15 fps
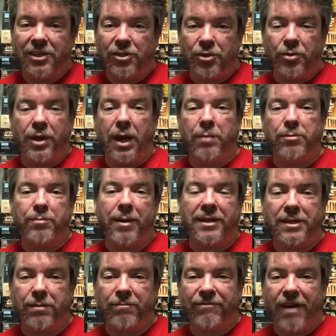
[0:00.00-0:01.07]
two games by
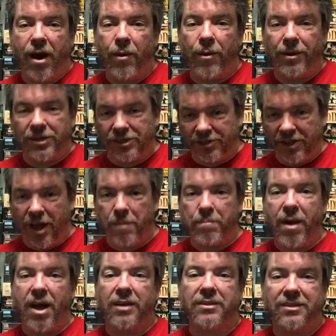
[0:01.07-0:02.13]
Mr Fower just
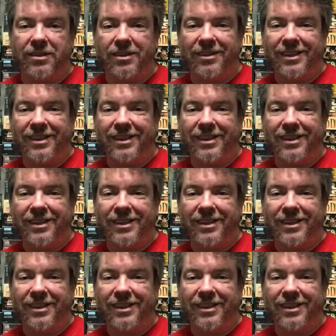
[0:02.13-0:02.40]
unboxed